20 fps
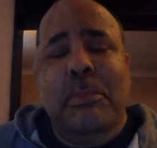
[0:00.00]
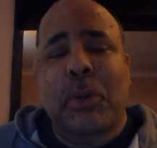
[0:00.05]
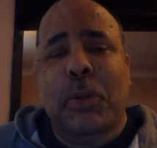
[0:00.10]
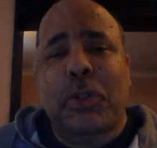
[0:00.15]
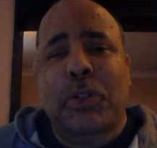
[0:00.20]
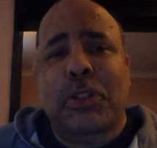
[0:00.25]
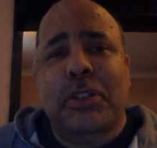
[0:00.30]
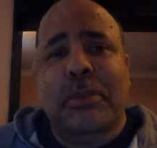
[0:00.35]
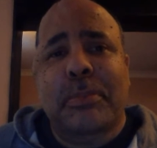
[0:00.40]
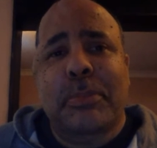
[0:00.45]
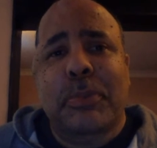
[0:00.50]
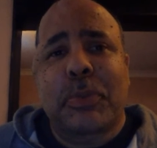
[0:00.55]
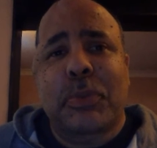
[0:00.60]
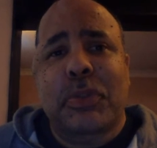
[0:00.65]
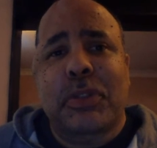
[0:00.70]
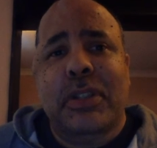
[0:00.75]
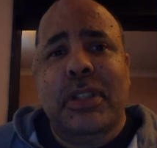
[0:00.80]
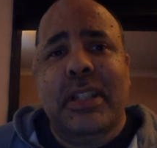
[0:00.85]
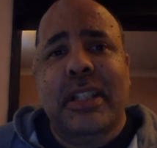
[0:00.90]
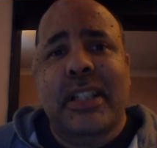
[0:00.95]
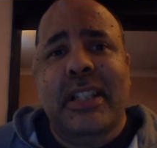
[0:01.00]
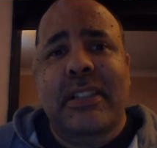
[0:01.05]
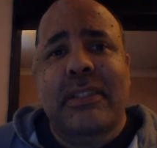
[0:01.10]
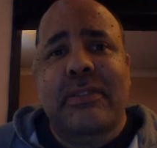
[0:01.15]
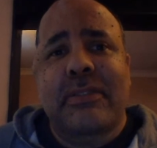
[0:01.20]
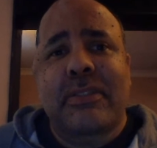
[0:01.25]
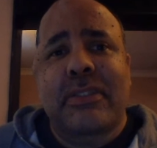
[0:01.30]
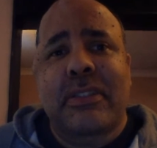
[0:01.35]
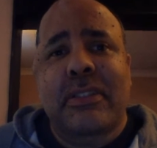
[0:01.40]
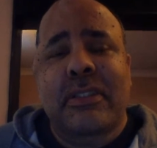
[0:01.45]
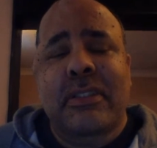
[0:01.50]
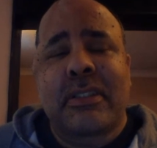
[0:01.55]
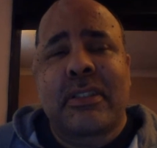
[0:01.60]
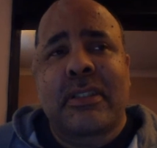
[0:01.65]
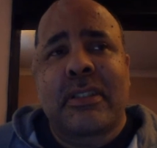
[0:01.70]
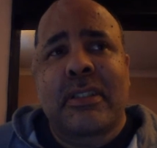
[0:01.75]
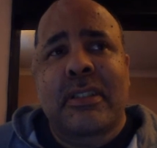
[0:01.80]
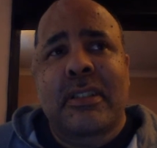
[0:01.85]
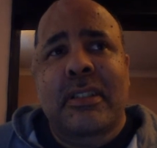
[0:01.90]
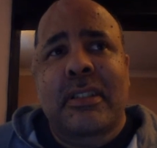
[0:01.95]
possible to live
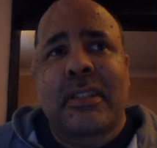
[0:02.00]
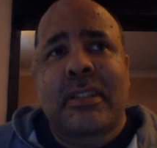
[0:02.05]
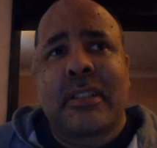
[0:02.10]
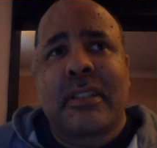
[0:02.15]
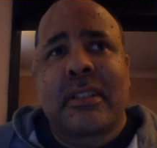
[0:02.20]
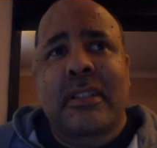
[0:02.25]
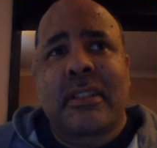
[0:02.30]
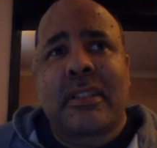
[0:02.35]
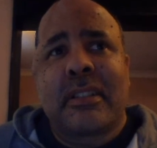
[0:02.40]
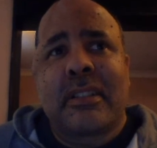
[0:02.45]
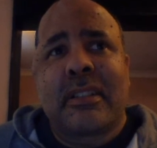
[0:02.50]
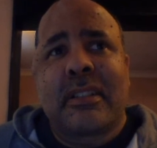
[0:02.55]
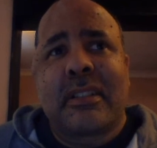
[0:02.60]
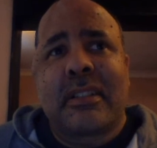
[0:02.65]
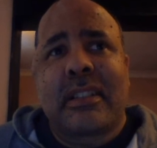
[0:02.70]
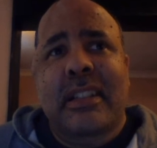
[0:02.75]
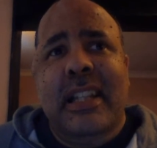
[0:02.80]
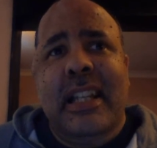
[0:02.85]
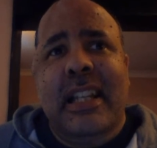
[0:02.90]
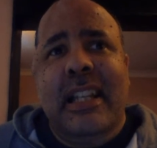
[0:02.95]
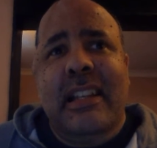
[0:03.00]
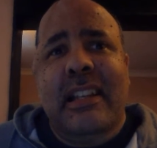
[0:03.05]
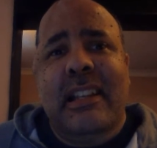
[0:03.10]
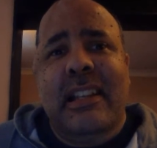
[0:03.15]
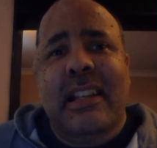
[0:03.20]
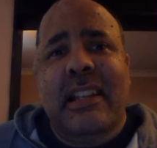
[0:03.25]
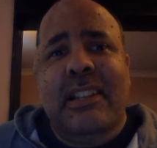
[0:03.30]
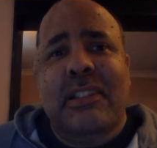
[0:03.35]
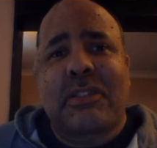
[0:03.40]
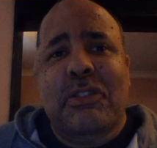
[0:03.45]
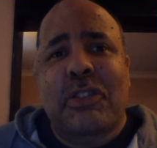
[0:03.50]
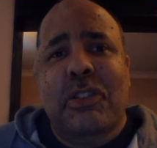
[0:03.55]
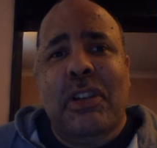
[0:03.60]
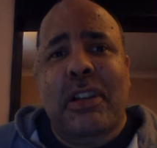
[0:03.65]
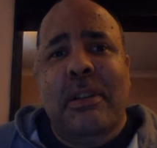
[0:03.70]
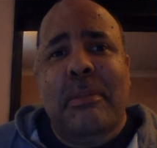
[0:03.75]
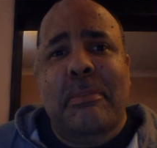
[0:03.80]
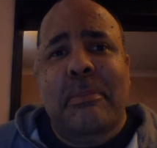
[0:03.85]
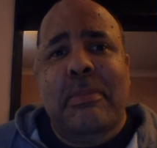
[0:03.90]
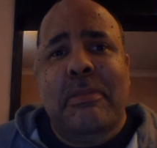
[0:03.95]
and
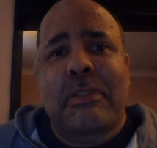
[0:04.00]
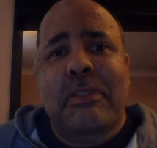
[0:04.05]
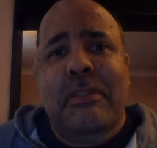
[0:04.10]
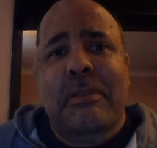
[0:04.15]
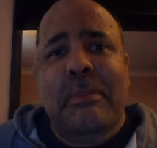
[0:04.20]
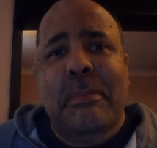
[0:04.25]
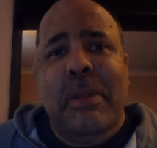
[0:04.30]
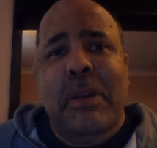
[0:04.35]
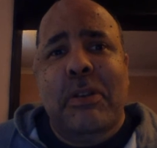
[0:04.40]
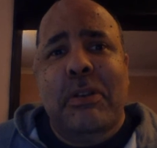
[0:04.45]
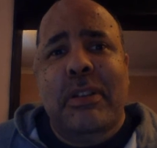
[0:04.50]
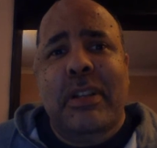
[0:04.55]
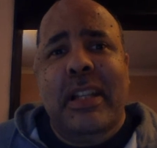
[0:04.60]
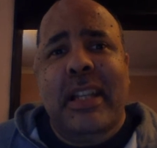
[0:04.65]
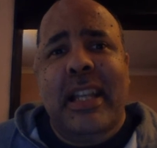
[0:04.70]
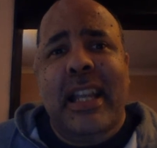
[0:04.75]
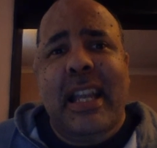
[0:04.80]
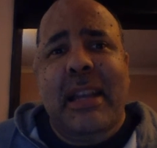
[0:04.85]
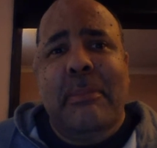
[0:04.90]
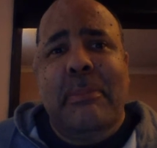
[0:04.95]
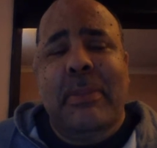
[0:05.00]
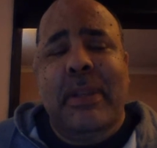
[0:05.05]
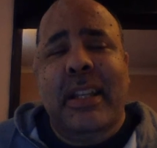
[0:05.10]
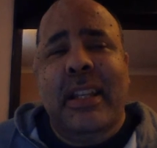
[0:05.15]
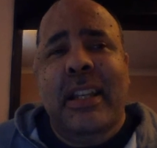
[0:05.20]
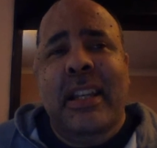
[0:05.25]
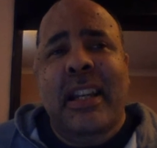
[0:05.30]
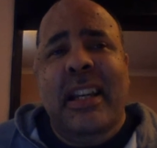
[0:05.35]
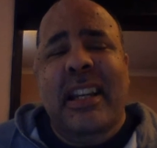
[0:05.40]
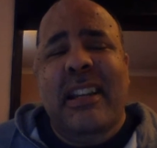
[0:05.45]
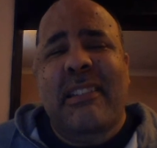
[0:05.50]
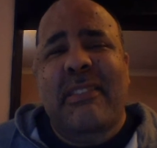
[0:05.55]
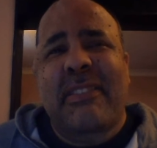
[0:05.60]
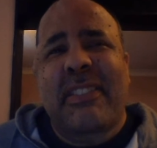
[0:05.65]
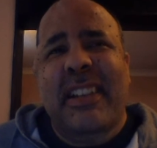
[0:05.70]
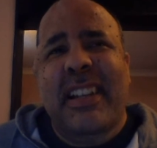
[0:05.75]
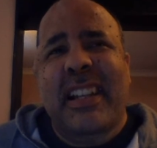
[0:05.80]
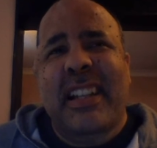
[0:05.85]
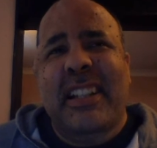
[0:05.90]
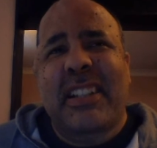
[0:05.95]
try and be remotely happy. In
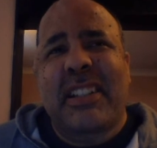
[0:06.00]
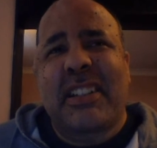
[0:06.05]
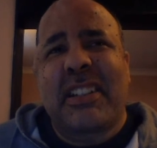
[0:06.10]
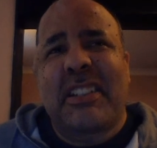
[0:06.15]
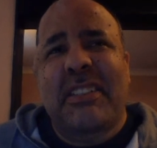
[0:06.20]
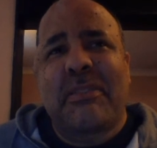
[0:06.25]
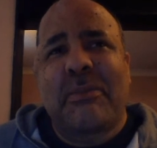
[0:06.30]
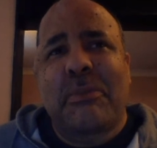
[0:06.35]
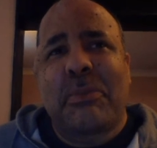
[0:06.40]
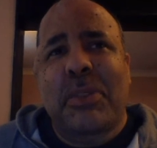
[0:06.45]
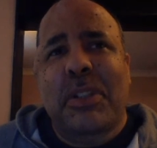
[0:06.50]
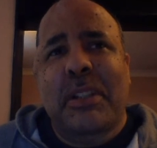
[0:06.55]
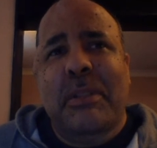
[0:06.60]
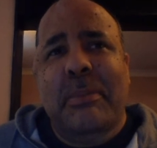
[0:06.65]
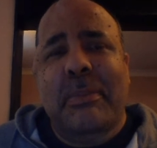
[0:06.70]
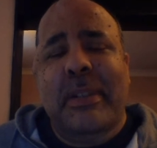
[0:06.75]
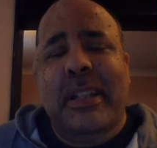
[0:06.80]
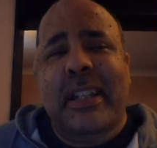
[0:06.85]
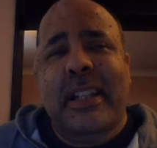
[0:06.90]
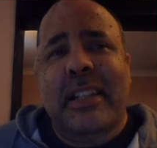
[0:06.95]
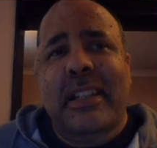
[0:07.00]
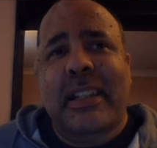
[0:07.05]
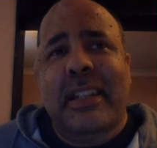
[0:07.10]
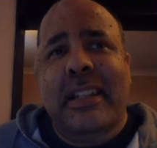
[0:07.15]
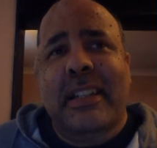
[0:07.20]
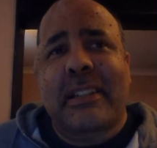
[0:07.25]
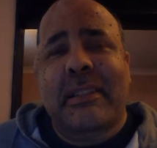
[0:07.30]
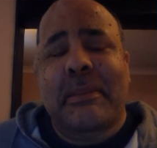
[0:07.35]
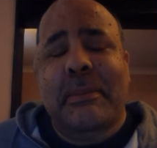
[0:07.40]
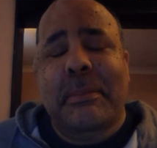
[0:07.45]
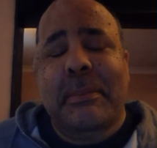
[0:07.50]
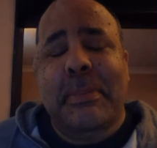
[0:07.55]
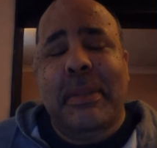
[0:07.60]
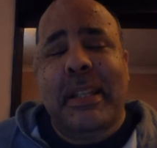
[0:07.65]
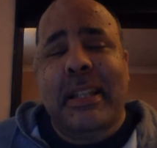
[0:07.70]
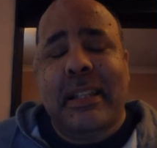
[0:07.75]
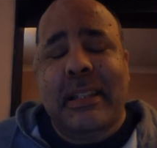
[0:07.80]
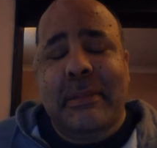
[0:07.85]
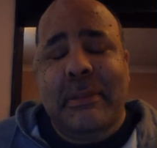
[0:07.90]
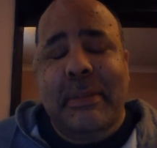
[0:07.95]
fact, I don't even want to
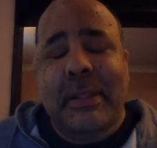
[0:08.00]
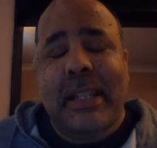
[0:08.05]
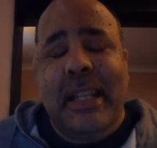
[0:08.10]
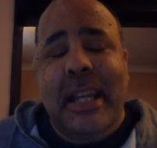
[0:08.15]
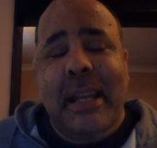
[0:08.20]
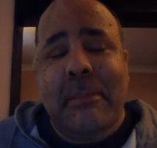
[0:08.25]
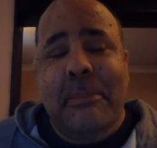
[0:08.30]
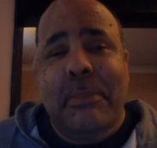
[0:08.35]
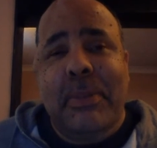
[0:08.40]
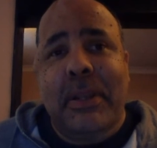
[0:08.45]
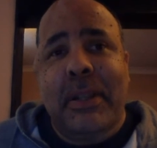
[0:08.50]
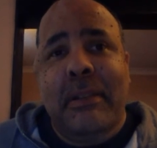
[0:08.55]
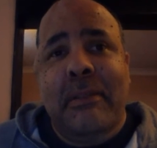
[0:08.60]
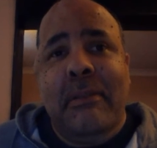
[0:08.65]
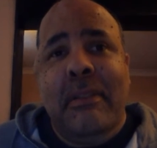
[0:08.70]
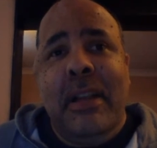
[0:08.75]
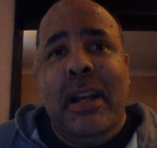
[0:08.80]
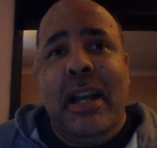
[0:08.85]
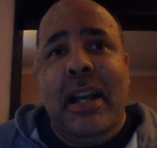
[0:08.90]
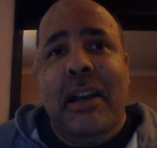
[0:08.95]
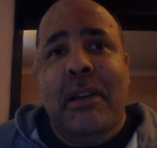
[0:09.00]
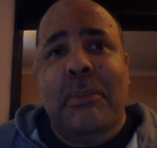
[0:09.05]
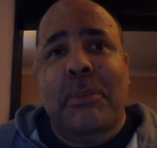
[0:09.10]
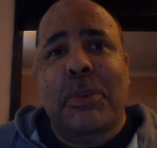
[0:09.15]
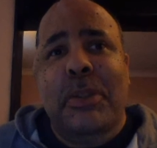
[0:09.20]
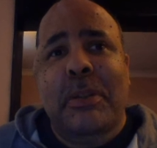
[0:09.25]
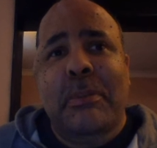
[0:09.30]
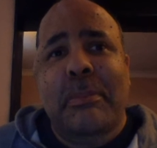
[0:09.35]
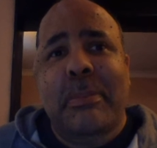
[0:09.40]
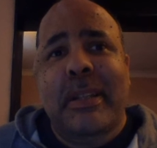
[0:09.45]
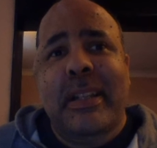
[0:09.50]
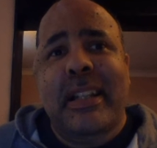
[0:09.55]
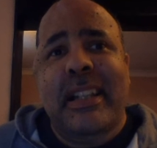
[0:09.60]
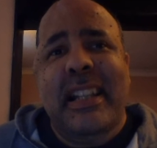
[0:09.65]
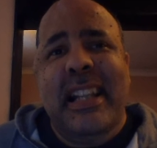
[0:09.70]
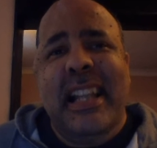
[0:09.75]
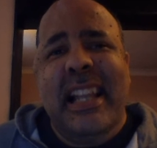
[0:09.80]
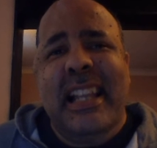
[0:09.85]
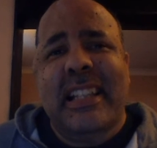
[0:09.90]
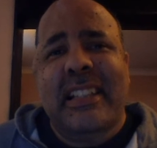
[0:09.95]
be be happy. I want to be
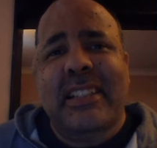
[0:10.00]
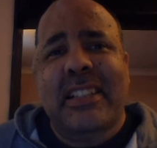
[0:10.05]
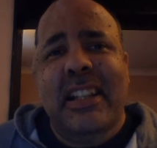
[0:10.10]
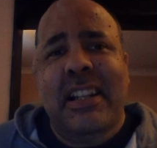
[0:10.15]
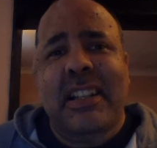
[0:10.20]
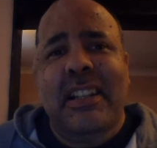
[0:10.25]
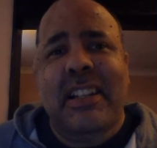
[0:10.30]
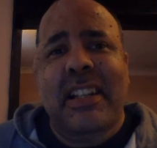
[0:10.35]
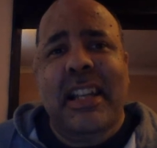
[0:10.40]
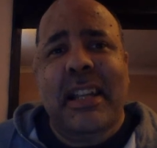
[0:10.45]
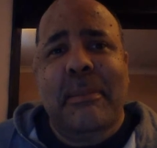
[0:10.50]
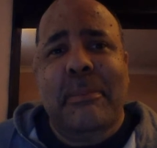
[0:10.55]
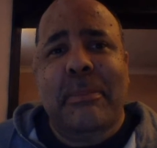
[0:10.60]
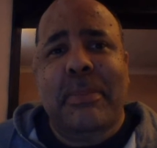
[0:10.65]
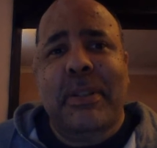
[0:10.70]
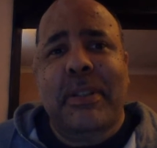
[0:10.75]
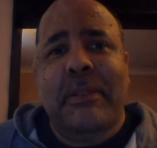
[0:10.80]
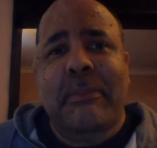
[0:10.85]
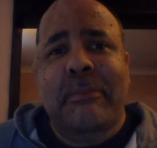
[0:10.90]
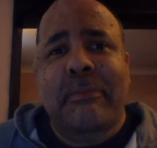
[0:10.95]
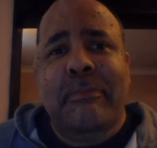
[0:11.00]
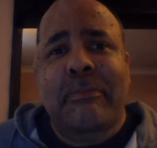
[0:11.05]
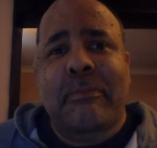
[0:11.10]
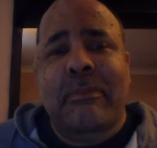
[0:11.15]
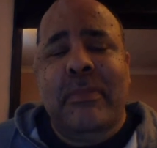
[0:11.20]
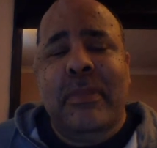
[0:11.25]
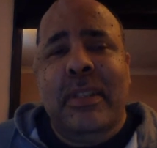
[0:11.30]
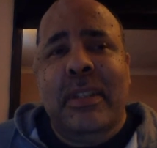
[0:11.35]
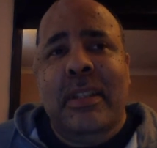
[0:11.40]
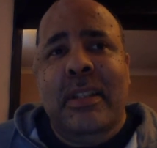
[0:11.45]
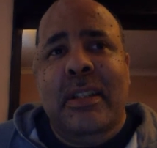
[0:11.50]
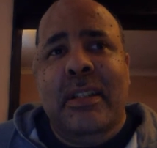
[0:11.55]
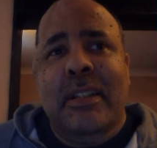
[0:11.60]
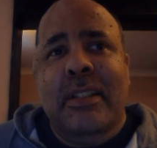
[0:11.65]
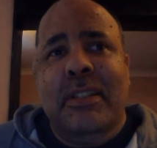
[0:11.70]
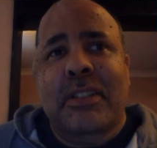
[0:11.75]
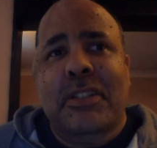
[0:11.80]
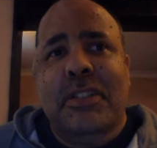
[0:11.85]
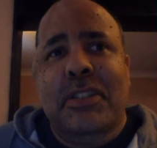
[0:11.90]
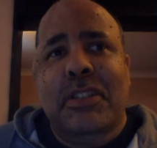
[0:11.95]
less unhappy.
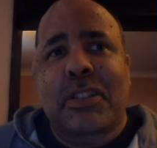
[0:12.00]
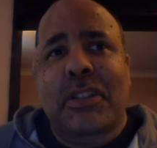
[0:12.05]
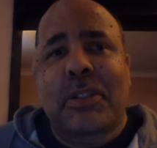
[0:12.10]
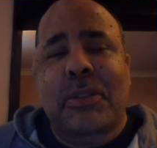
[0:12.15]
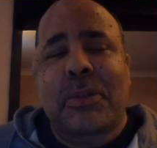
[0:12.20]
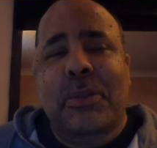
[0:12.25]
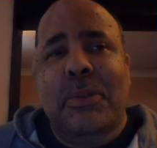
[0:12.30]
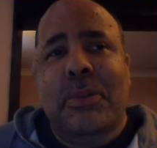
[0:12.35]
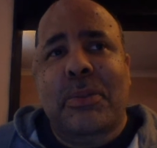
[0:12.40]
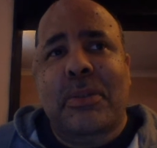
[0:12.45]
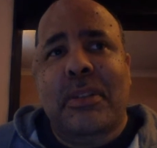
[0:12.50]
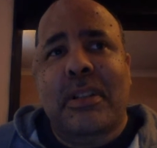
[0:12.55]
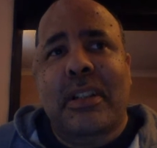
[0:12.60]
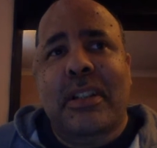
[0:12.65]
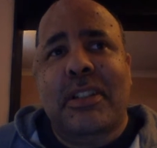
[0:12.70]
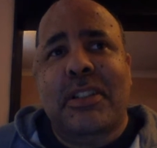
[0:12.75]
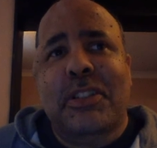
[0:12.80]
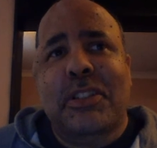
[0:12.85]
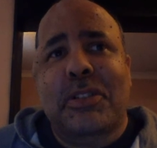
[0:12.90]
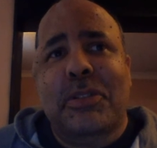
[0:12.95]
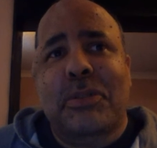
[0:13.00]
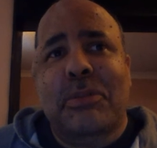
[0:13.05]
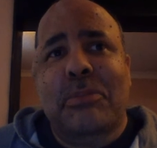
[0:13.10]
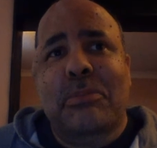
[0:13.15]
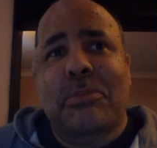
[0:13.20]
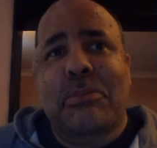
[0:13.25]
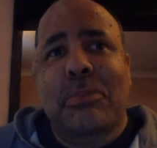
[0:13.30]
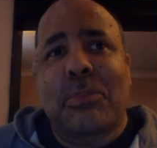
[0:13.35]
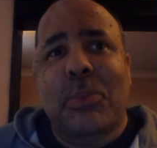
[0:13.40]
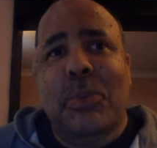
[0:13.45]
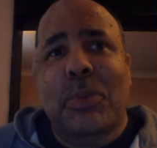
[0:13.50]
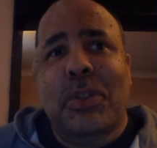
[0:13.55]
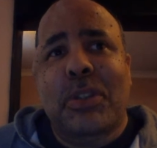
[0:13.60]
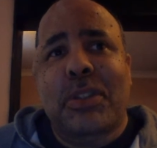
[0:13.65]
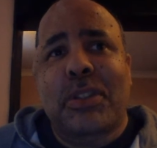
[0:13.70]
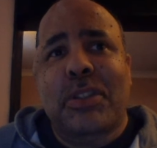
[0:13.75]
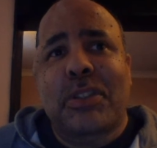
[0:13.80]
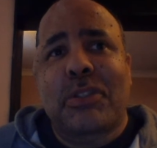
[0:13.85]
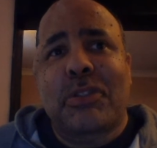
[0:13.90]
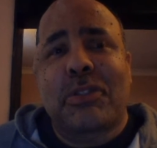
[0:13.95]
So I just
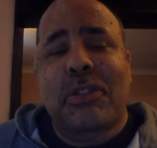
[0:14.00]
want to